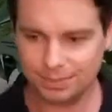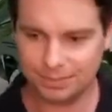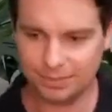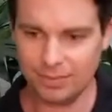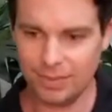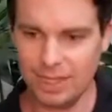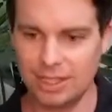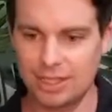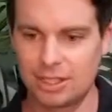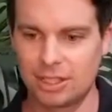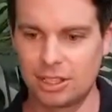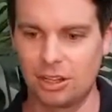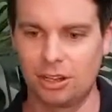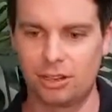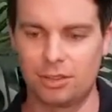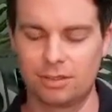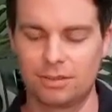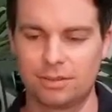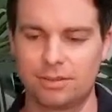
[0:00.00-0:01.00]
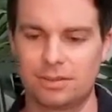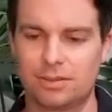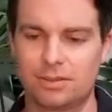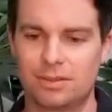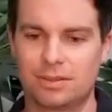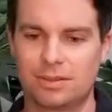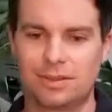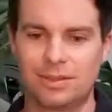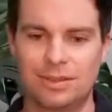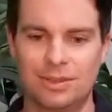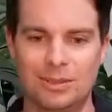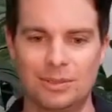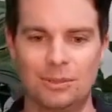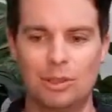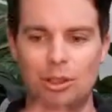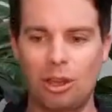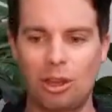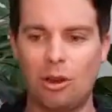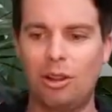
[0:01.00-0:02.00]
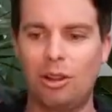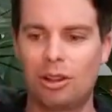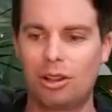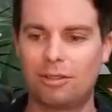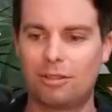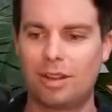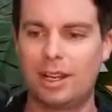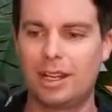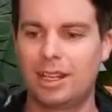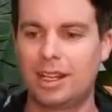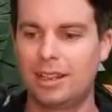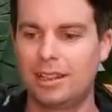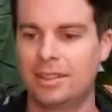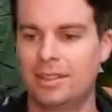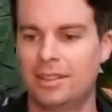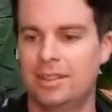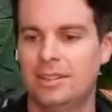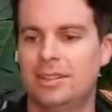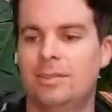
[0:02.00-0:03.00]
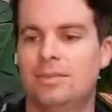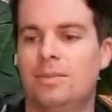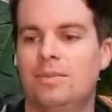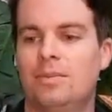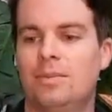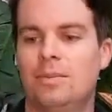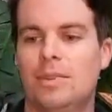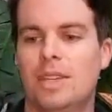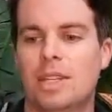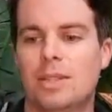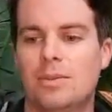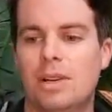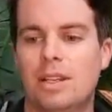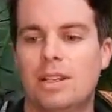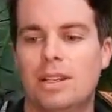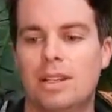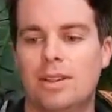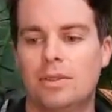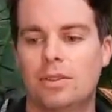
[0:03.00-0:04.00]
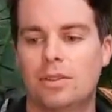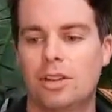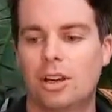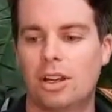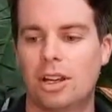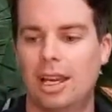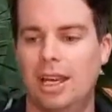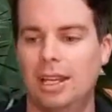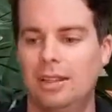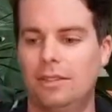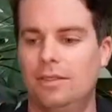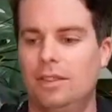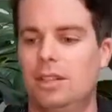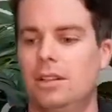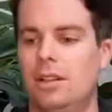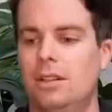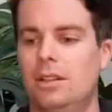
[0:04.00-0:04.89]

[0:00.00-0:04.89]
So we'll go along the front here. This one, we've got Aloe Vera.